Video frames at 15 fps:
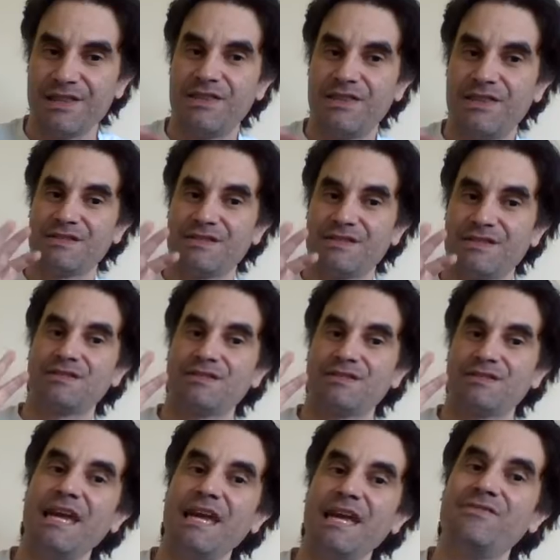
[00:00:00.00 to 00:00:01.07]
this
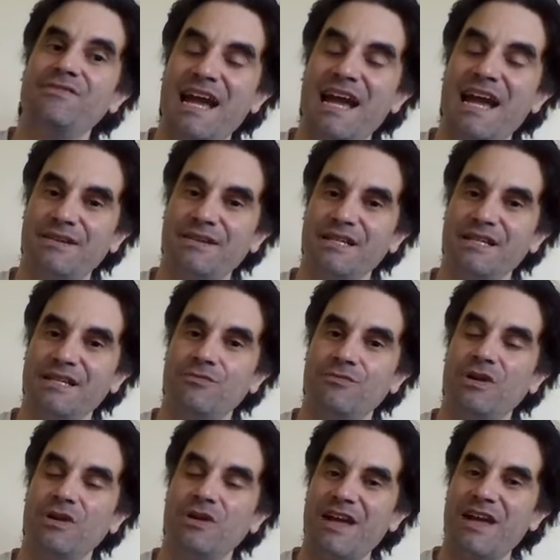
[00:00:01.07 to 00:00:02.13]
slave narrative
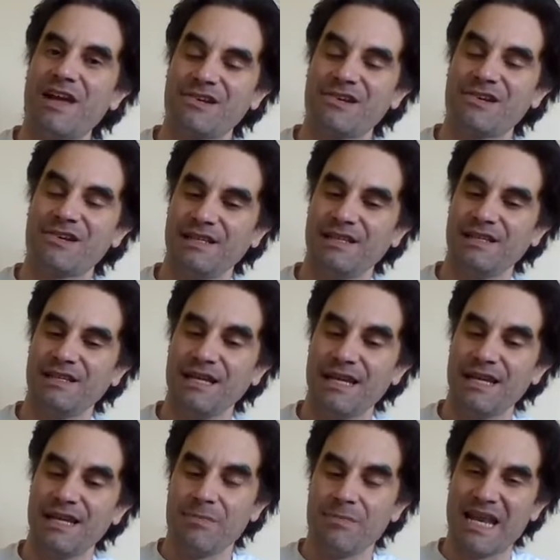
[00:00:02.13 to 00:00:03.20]
would have actually
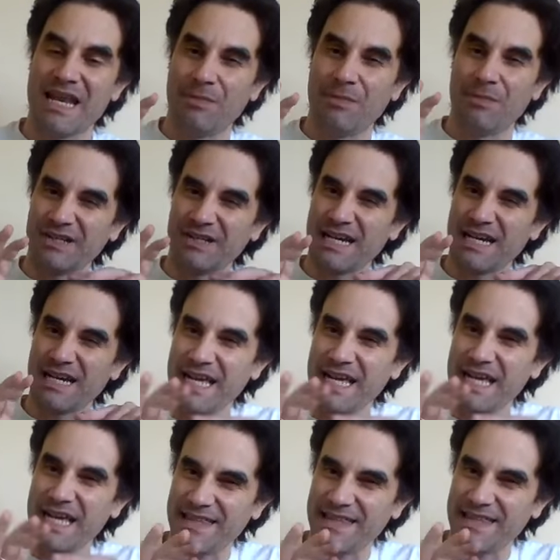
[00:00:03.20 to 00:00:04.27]
been able to kind of
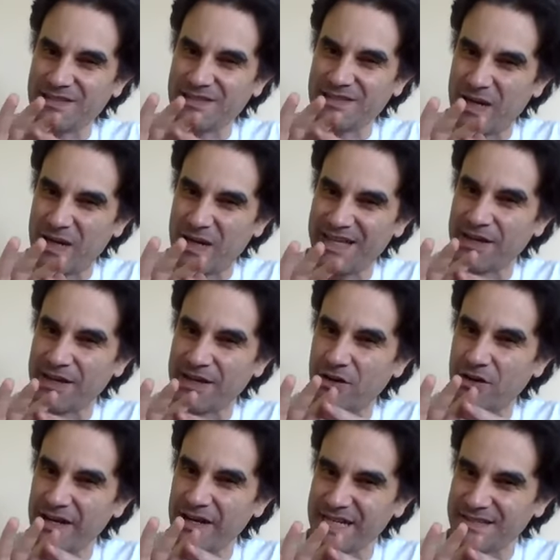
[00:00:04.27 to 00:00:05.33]
hit that spot that
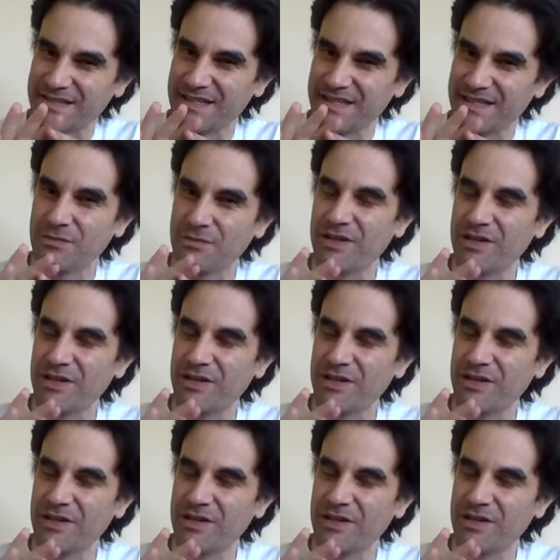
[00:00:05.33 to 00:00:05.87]
already existed